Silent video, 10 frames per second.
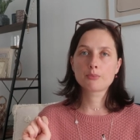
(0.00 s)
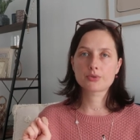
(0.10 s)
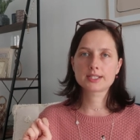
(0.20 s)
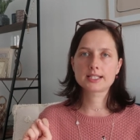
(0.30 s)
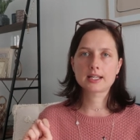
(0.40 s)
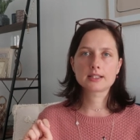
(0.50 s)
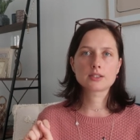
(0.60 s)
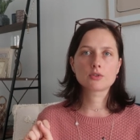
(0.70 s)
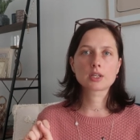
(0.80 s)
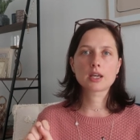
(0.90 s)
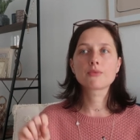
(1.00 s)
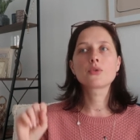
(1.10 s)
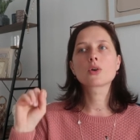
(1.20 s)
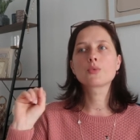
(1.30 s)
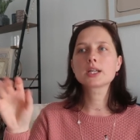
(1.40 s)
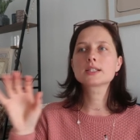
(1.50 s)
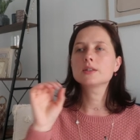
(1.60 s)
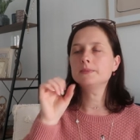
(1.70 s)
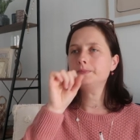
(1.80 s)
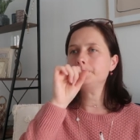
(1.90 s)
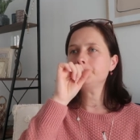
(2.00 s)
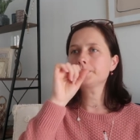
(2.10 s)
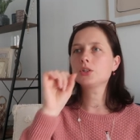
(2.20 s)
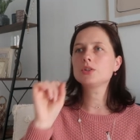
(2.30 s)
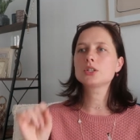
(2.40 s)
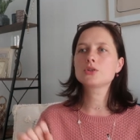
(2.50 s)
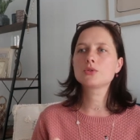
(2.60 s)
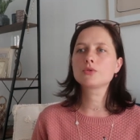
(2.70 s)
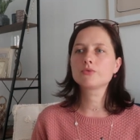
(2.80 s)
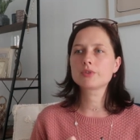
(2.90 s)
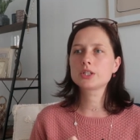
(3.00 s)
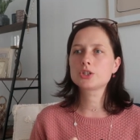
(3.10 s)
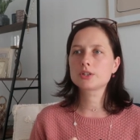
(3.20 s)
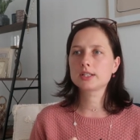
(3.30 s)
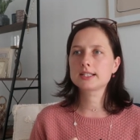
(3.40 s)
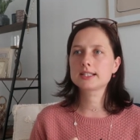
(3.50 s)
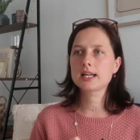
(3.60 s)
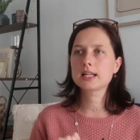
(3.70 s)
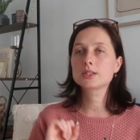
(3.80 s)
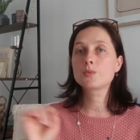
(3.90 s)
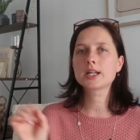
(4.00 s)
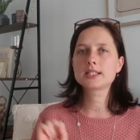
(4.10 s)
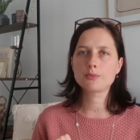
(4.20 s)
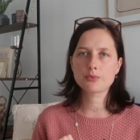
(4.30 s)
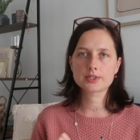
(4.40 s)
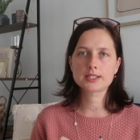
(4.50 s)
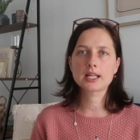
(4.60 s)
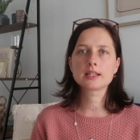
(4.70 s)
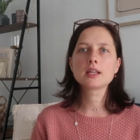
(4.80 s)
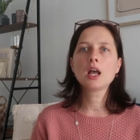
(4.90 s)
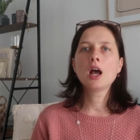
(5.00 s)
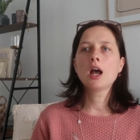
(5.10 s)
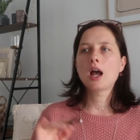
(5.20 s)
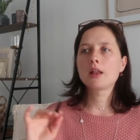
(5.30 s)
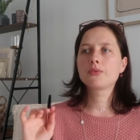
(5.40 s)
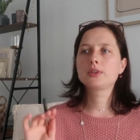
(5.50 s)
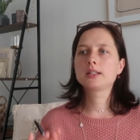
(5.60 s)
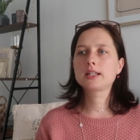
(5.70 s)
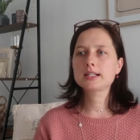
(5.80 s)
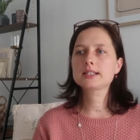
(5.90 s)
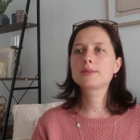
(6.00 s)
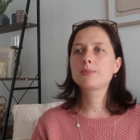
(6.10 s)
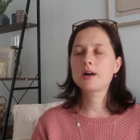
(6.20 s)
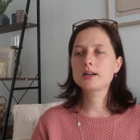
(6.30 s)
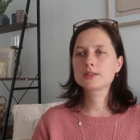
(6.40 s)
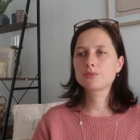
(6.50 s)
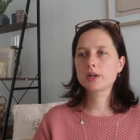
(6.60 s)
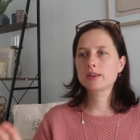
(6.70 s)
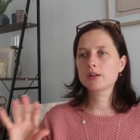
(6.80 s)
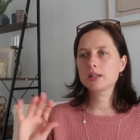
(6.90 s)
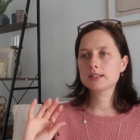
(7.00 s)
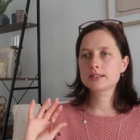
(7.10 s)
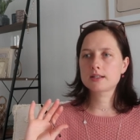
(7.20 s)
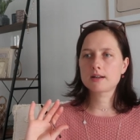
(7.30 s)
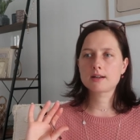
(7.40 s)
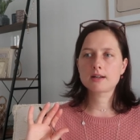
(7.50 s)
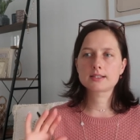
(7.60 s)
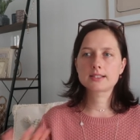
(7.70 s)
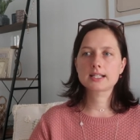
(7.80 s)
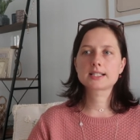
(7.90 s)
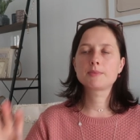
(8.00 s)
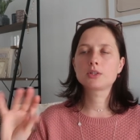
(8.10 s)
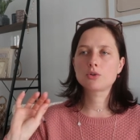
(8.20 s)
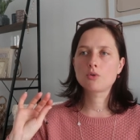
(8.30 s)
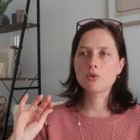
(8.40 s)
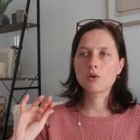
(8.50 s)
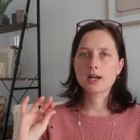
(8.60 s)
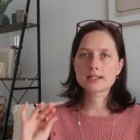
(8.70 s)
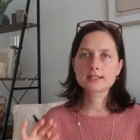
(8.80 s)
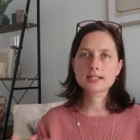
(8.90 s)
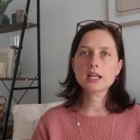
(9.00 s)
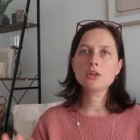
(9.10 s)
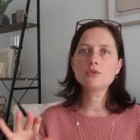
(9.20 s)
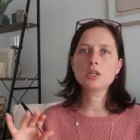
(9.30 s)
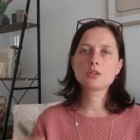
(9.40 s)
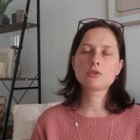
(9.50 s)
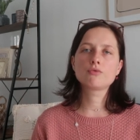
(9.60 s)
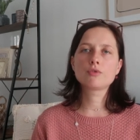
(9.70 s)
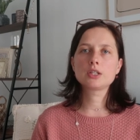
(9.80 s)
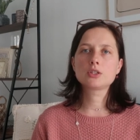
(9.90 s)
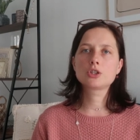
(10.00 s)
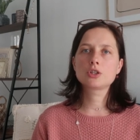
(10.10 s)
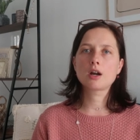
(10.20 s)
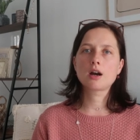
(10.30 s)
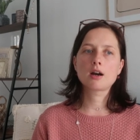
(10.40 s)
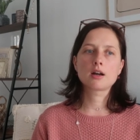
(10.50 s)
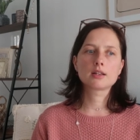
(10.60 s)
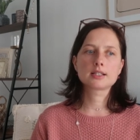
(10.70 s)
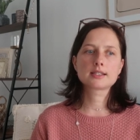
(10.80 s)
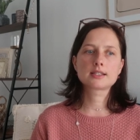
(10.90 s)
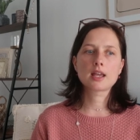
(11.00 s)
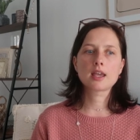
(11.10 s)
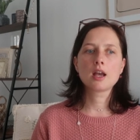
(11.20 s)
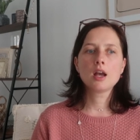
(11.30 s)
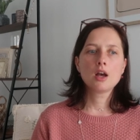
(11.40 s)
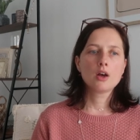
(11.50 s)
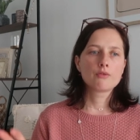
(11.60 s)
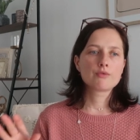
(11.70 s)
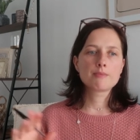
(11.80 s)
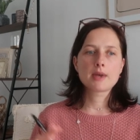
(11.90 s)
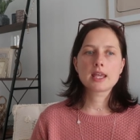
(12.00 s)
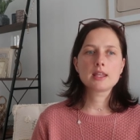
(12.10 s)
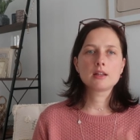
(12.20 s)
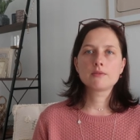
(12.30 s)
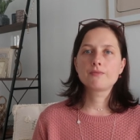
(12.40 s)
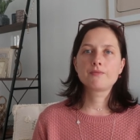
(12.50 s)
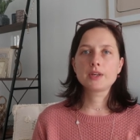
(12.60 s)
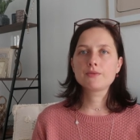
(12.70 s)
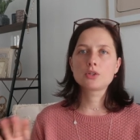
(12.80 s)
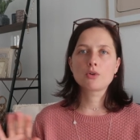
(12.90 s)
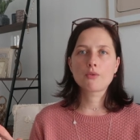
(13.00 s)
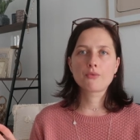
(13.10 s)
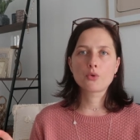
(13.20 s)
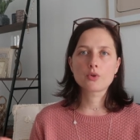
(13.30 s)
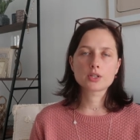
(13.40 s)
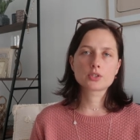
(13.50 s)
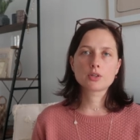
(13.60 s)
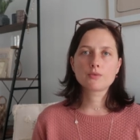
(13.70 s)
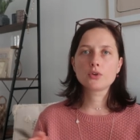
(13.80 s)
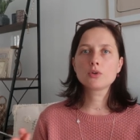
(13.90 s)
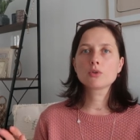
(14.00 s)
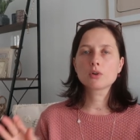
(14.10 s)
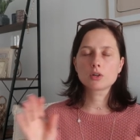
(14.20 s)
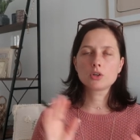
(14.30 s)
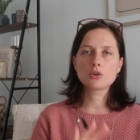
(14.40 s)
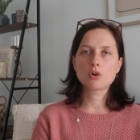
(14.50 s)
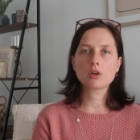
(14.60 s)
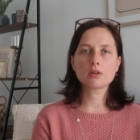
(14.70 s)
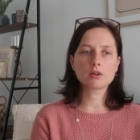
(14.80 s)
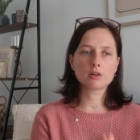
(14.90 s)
percent. Okay, for quiz, you need to reach, let's say, twenty percent. And for the last part, whether it's uh, assessment or essay, you need to reach, uh, let's say, remaining fifty or forty. So if you, you know,